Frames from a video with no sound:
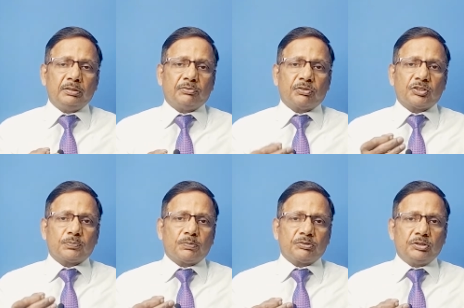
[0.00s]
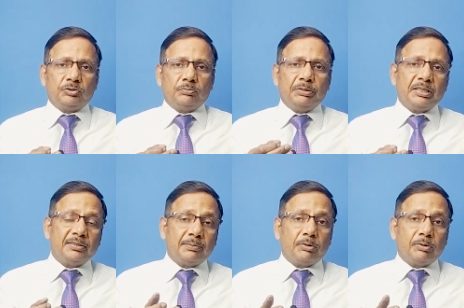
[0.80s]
the first person you meet in the